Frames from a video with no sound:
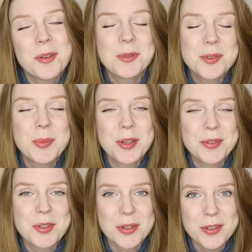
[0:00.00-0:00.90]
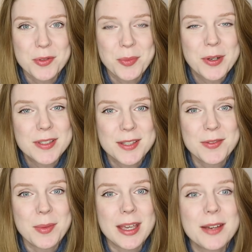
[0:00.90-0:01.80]
it was a bit of a stressful process
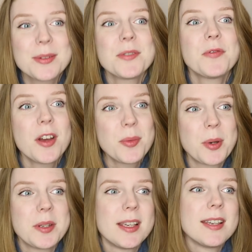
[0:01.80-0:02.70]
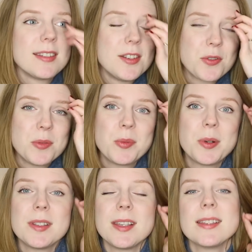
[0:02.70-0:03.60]
for me. It was a fun process, an enjoyable
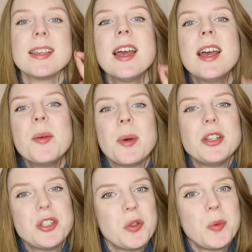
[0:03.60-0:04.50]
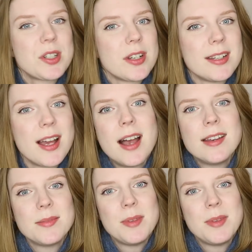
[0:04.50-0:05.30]
process, but I do wish I'd had